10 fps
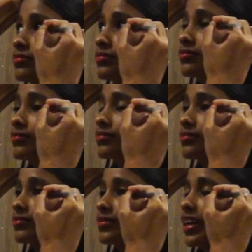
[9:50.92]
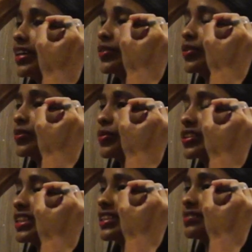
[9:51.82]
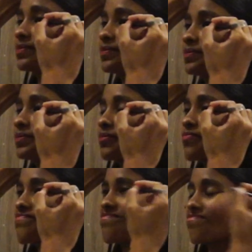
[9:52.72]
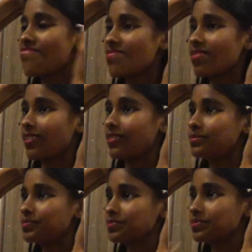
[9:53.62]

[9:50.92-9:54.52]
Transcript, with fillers: They can't be like, oh. Are you doing oh. the water line? What's a water line?